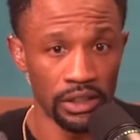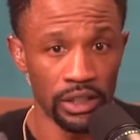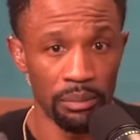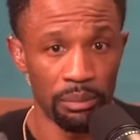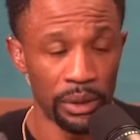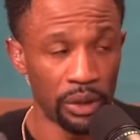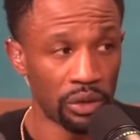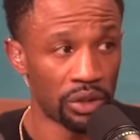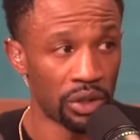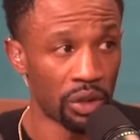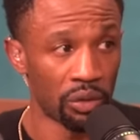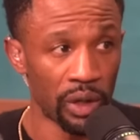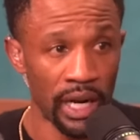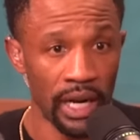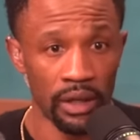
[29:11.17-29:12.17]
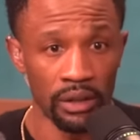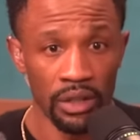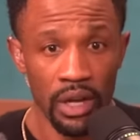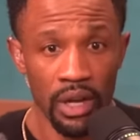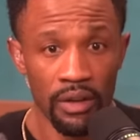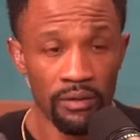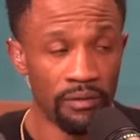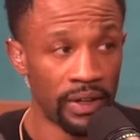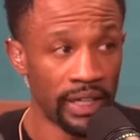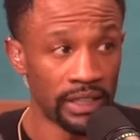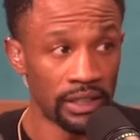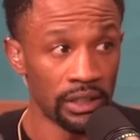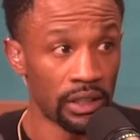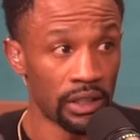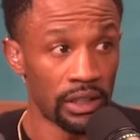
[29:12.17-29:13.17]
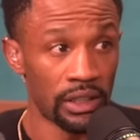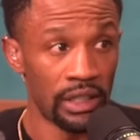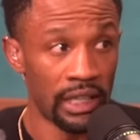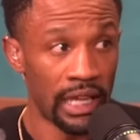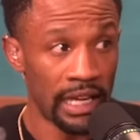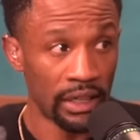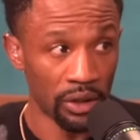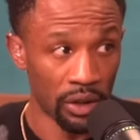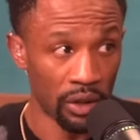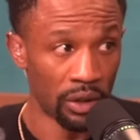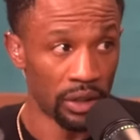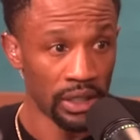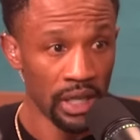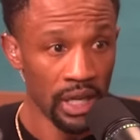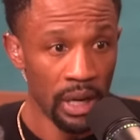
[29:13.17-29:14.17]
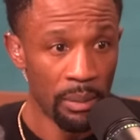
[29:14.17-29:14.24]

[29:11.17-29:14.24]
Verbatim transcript: to build around Victor later on.